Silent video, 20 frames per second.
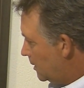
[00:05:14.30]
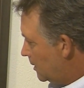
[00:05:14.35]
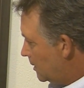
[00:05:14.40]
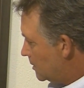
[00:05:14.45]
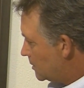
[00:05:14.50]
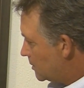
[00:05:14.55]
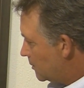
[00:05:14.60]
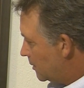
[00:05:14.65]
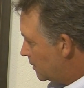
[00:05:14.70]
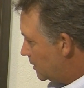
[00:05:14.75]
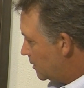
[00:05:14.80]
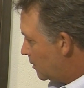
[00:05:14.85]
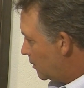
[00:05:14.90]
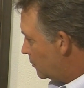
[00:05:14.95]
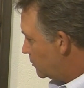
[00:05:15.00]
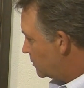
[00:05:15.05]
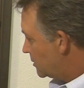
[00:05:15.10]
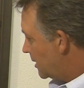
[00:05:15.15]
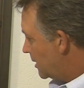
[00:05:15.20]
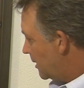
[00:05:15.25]
So it
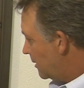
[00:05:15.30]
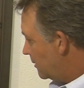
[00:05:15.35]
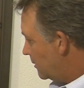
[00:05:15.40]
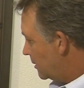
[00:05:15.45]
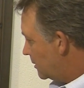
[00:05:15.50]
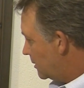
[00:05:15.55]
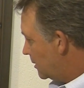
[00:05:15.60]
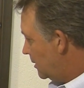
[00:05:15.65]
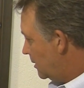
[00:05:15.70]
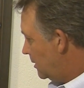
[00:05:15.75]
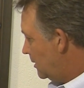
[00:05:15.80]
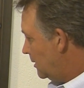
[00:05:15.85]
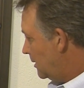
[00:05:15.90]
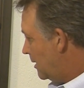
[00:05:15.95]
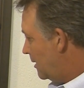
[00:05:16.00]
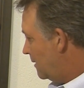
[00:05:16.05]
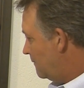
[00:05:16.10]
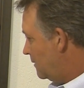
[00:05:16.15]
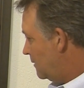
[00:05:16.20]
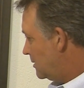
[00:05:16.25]
knows now that the
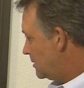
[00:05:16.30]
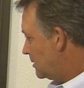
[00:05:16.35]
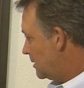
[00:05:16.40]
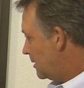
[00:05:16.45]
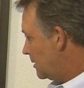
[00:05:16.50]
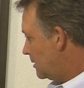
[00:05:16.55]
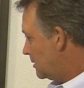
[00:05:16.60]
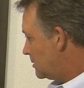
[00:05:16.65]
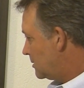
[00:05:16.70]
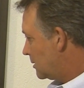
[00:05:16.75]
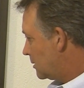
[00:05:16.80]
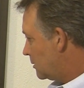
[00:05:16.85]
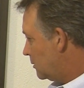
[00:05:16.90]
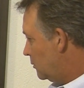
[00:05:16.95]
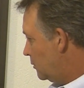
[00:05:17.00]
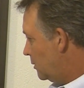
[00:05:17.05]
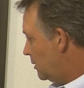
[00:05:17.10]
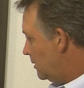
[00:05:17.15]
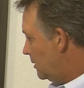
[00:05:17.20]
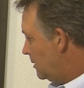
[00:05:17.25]
IV set is
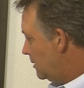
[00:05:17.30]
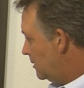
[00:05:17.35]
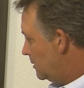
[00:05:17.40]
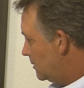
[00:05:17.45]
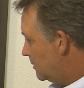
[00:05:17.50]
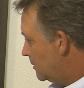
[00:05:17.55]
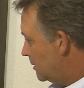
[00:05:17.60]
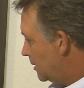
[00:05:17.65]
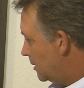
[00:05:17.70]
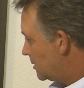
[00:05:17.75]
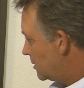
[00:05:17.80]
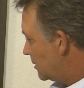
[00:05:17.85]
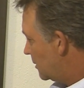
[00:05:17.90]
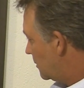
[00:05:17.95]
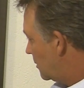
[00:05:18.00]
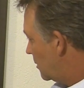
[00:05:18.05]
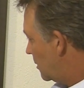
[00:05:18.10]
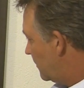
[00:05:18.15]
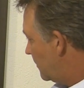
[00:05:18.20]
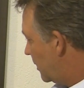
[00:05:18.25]
occluded. It's
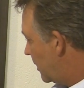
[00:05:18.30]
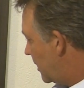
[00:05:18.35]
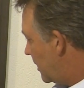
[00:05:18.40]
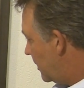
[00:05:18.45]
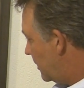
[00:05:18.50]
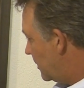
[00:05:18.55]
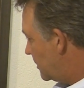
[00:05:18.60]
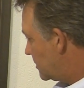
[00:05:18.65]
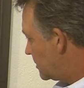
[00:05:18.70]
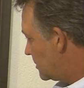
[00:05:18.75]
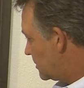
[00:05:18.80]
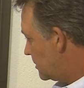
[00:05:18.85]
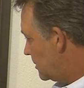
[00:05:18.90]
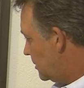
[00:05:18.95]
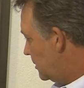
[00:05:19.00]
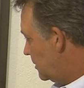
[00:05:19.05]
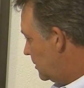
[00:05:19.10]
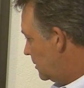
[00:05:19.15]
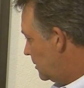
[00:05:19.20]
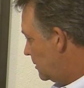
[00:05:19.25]
alarming at us.
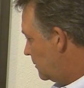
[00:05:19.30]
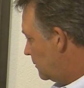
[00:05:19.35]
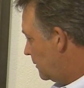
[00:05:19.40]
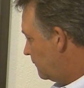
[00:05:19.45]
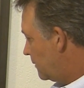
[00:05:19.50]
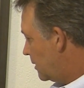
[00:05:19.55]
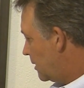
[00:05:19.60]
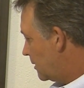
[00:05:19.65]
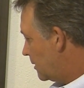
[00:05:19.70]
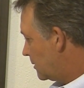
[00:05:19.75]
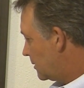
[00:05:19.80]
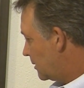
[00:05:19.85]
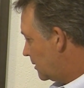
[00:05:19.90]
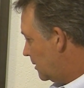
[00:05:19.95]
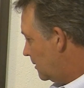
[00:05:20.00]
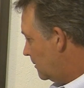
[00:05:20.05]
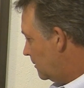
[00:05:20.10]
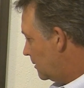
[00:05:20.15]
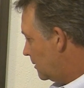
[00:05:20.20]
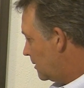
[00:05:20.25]
We've got
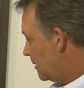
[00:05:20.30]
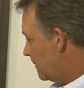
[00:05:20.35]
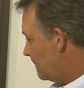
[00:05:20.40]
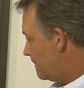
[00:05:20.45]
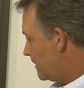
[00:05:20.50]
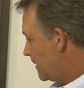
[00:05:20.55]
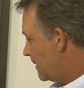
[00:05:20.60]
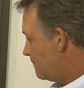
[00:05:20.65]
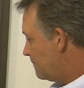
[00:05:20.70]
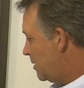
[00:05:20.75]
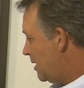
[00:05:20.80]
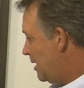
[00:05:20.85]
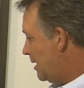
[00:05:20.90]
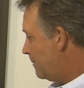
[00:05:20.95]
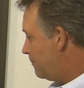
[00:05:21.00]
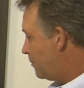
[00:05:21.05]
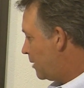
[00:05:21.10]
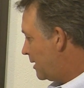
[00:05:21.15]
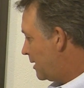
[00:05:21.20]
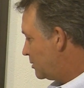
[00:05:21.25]
the
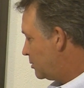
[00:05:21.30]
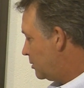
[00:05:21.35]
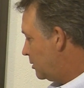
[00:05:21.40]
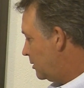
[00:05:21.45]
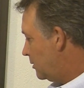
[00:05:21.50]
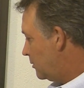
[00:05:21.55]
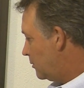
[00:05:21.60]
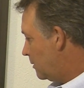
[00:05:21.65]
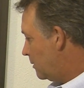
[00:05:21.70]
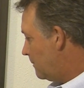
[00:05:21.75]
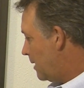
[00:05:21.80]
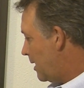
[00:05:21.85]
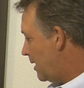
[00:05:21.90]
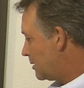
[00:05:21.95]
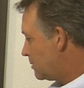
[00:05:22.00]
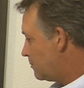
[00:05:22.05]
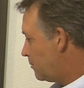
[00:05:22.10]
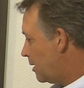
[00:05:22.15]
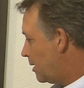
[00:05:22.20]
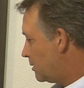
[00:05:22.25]
peak pressure or
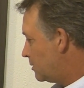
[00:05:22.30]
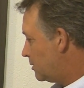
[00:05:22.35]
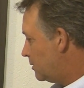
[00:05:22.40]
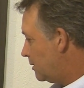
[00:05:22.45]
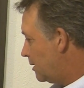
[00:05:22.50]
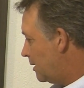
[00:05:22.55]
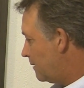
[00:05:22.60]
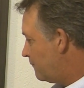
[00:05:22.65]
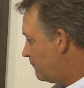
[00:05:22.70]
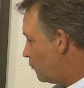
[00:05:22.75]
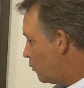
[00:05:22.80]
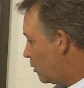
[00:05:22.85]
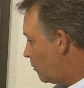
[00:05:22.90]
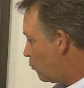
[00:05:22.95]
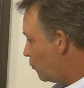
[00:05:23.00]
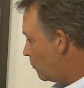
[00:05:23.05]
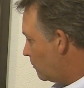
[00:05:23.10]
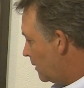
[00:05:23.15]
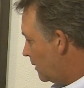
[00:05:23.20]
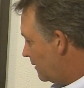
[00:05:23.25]
max pressure at
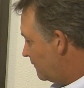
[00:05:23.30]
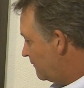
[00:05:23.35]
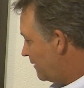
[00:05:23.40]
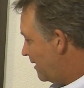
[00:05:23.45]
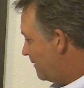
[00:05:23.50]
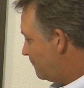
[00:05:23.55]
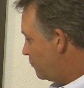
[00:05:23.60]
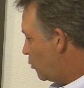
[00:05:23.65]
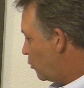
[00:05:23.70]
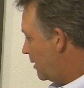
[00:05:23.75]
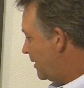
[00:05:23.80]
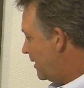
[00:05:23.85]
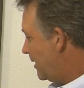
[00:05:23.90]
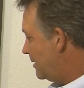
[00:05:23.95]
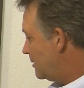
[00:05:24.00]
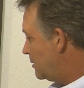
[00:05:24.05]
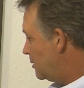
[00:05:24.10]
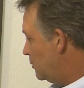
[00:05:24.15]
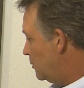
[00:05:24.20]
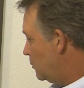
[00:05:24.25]

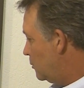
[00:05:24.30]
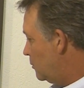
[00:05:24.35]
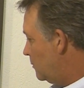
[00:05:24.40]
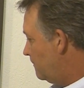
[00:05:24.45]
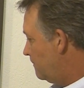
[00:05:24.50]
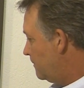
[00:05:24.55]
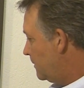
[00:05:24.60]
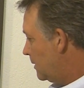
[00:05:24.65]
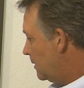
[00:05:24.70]
5.82.